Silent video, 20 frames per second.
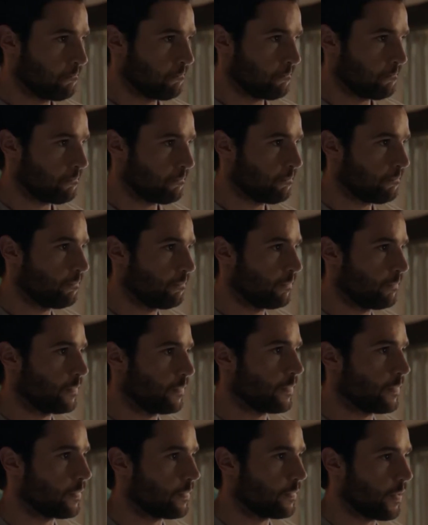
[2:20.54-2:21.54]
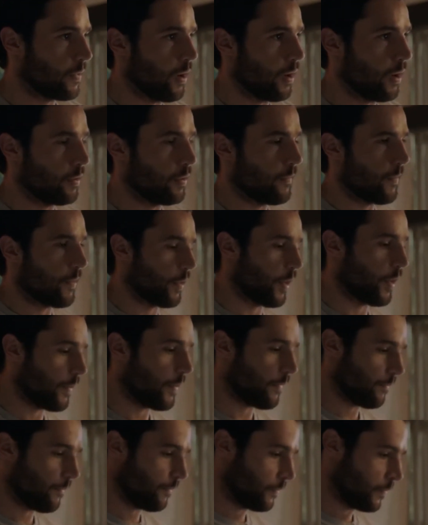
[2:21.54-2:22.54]
her full face or anything.
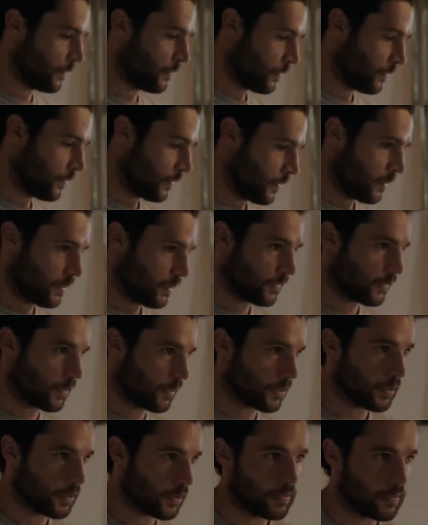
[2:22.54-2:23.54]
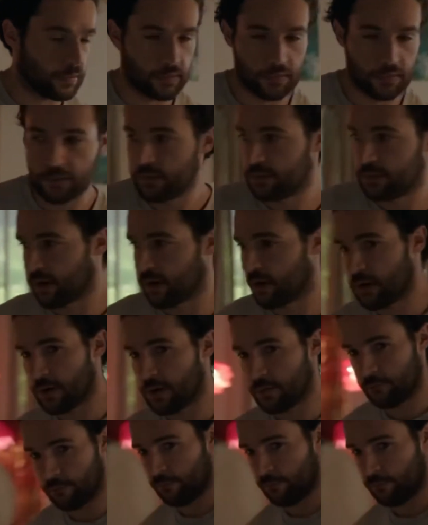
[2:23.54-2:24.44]
Uh, and what it, it